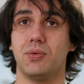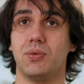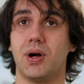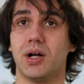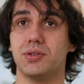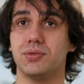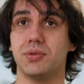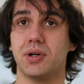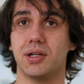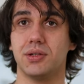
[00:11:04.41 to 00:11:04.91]

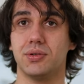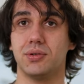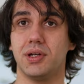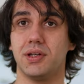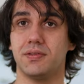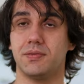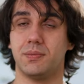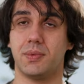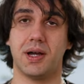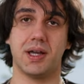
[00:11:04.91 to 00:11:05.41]
what do I do
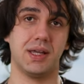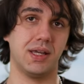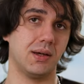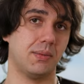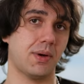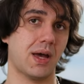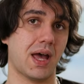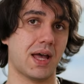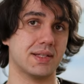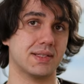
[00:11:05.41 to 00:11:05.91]
if my
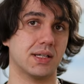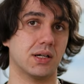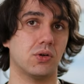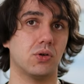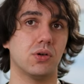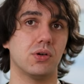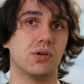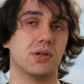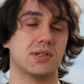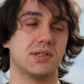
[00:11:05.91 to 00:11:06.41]
EM has a
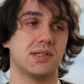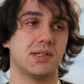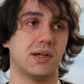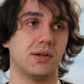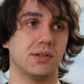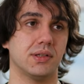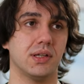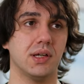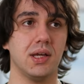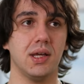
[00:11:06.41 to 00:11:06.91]
colored
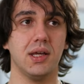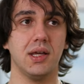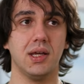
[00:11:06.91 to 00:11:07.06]
sound?